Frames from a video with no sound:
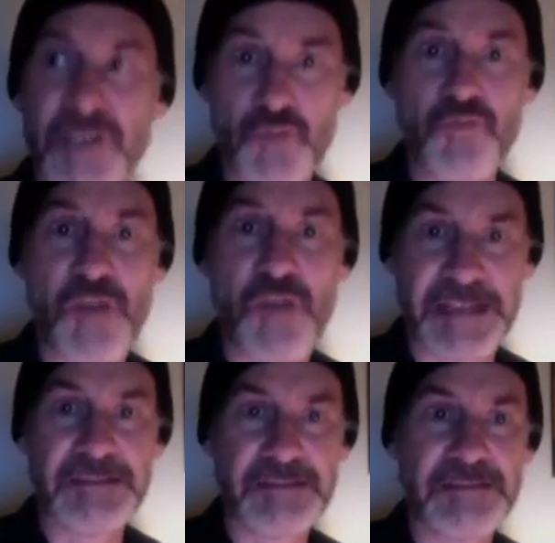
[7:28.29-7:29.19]
You wait
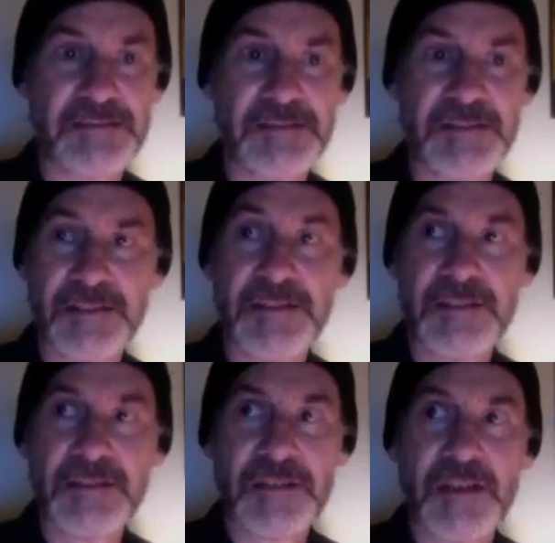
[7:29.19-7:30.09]

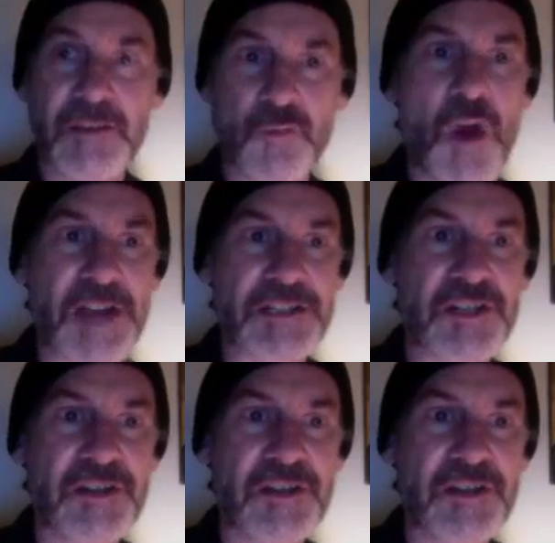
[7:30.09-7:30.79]
and watch.